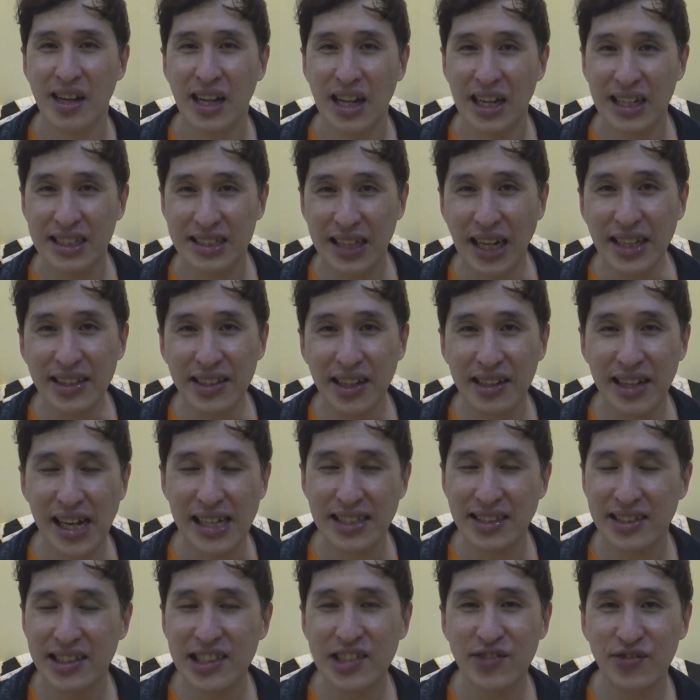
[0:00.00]

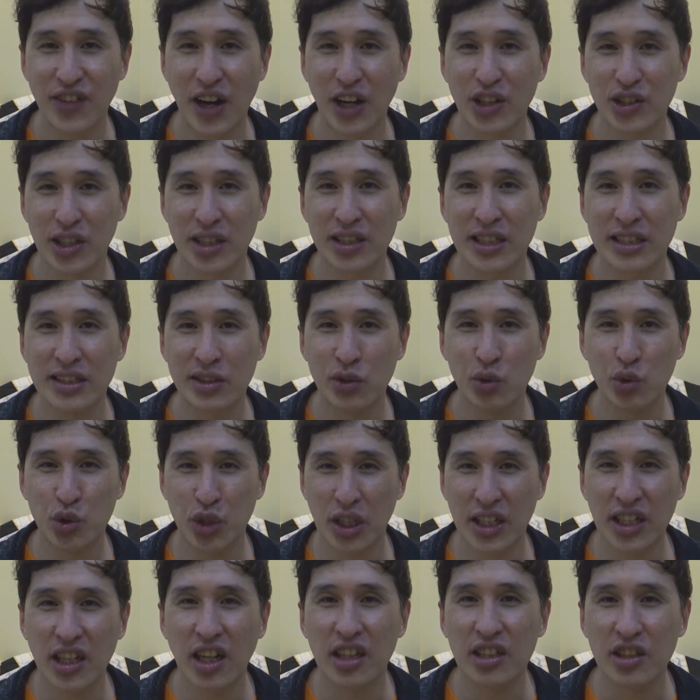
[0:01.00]
Nonetheless, this function is
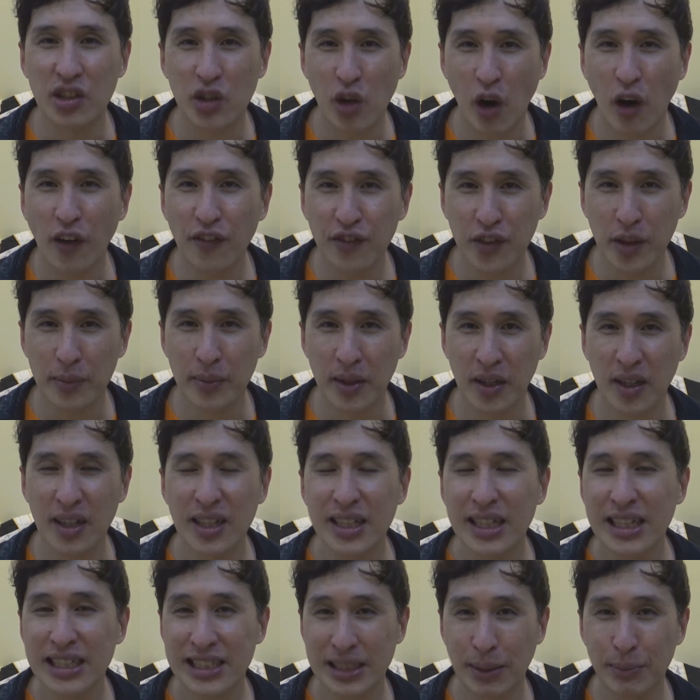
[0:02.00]
usually
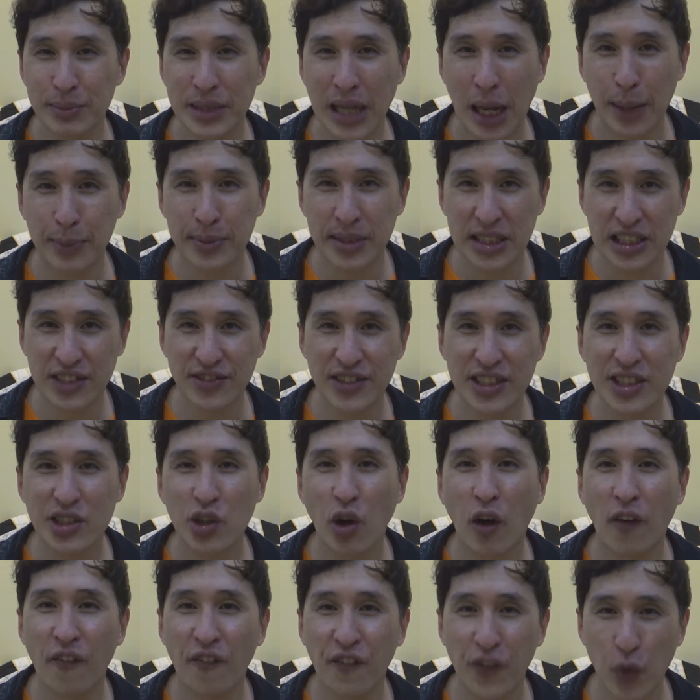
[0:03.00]
uncomfortable, sometimes even
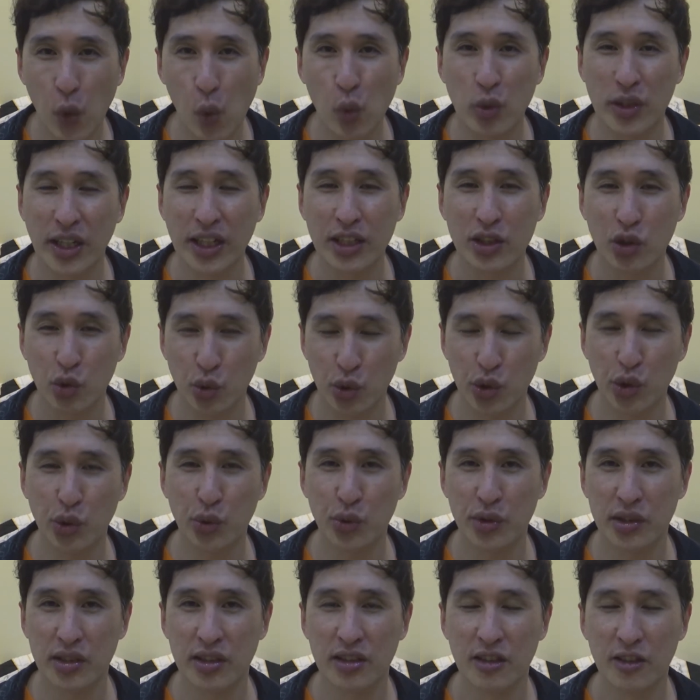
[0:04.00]
confusing to
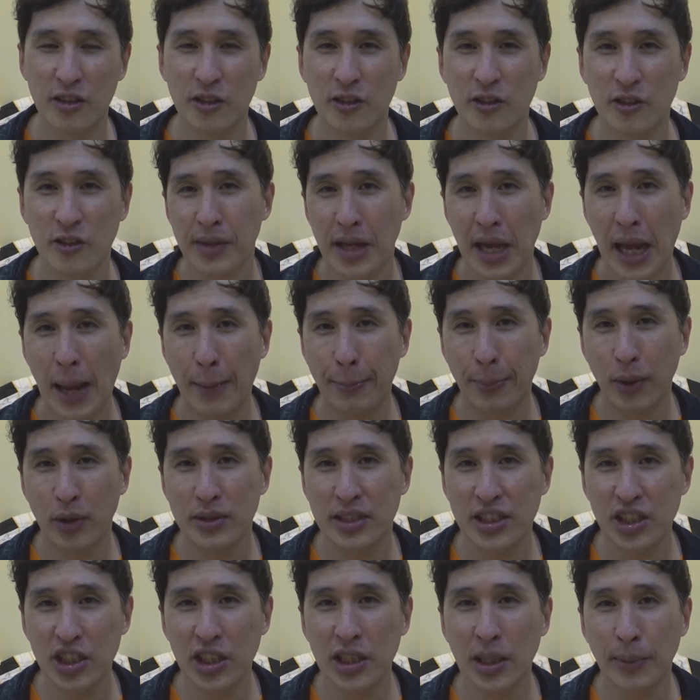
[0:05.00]
use. At
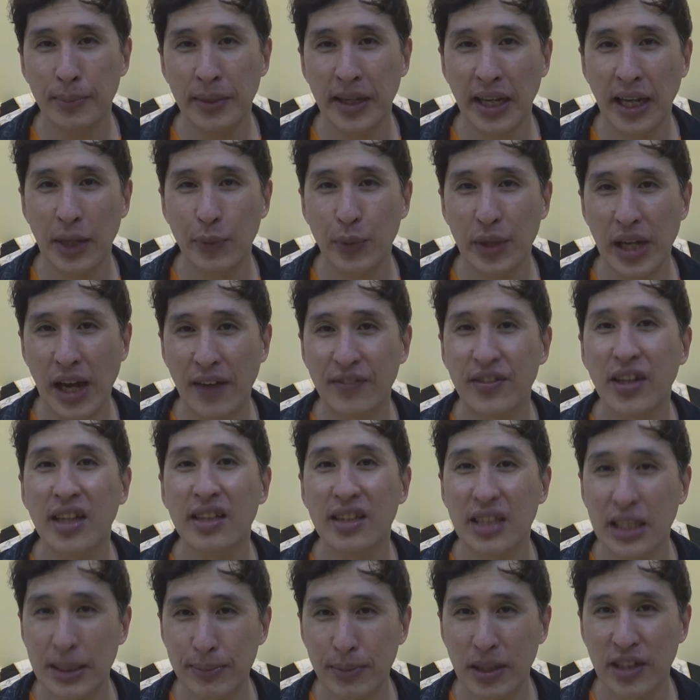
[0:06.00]
position number 8, we have the
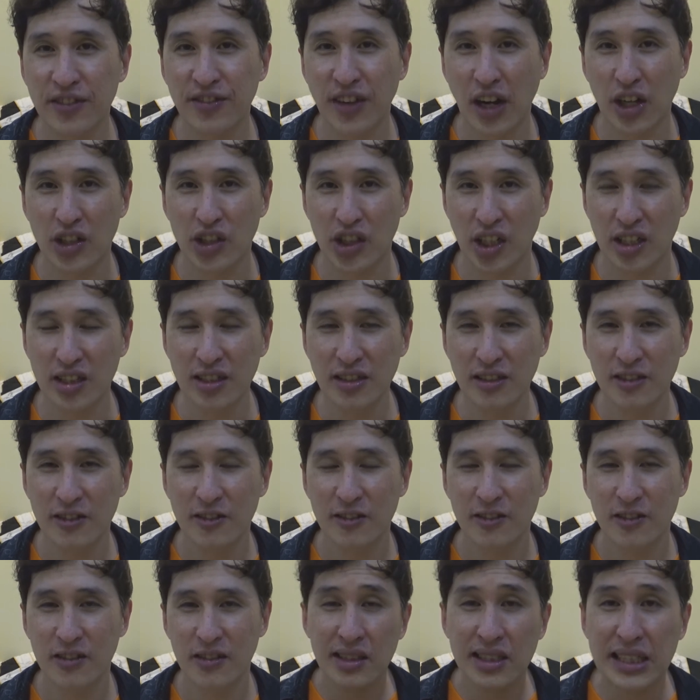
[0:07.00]
demon function.
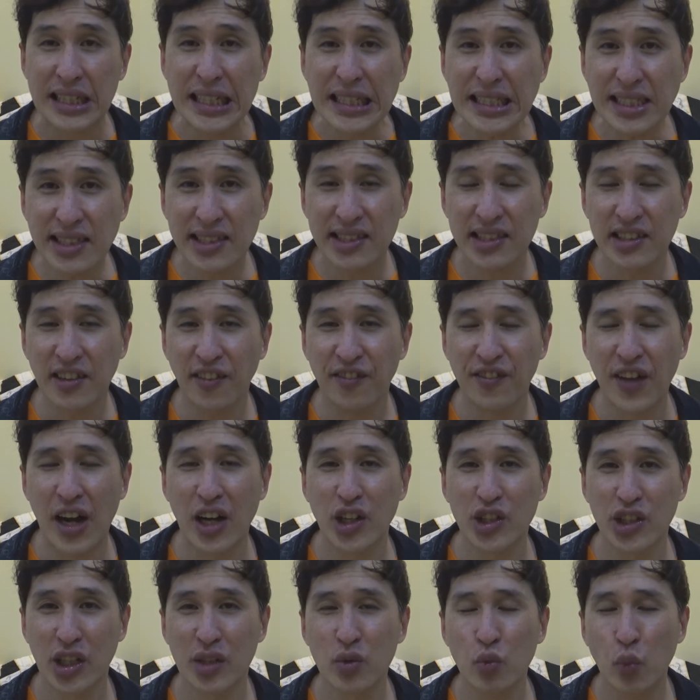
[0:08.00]
This is the
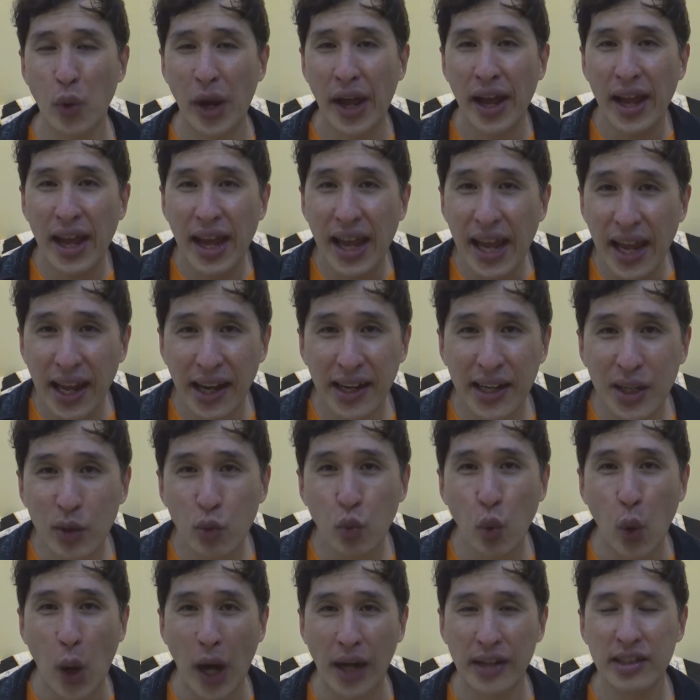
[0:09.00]
function where
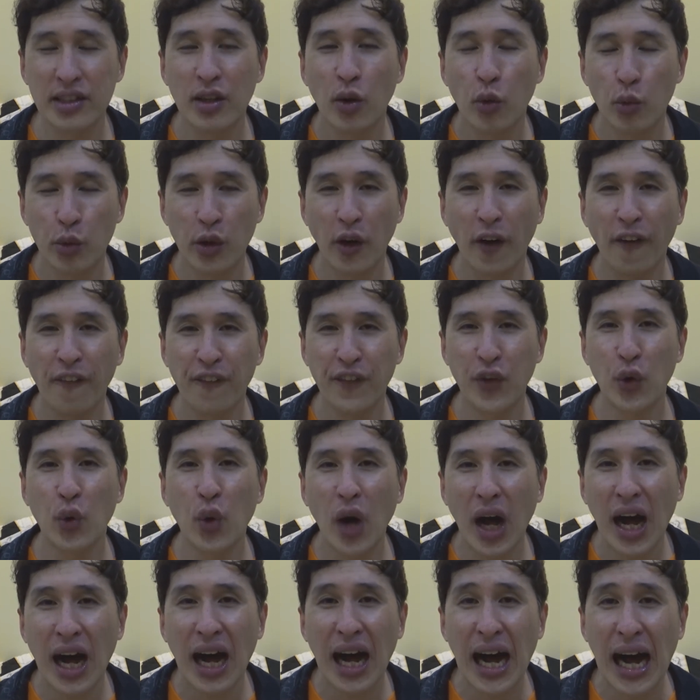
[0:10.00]
anyone will
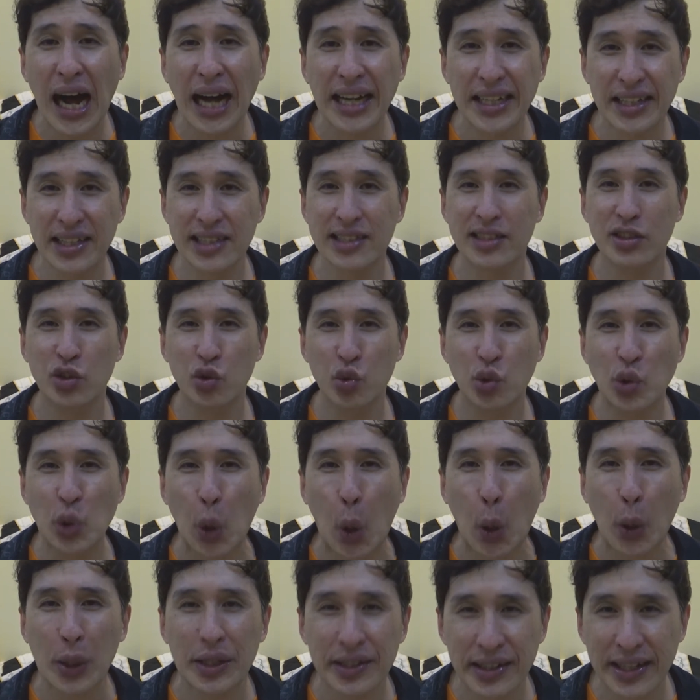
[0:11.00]
feel hardest to
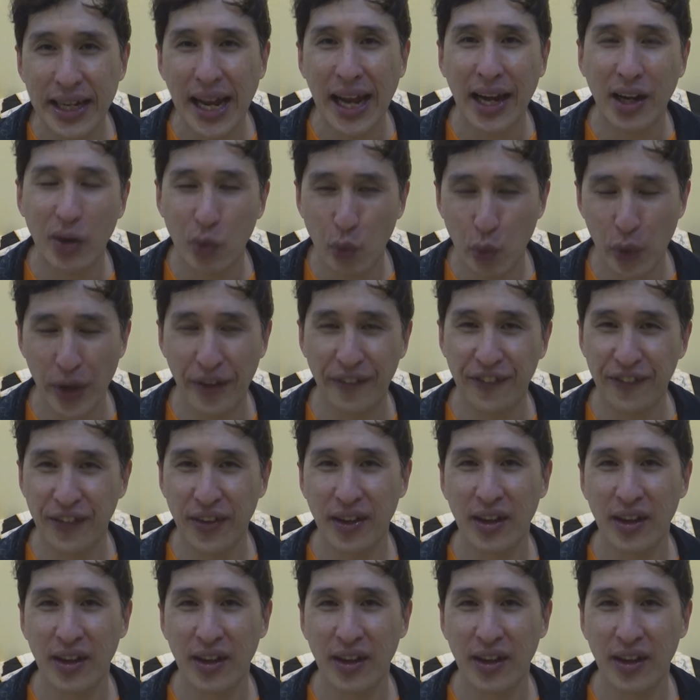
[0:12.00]
connect with.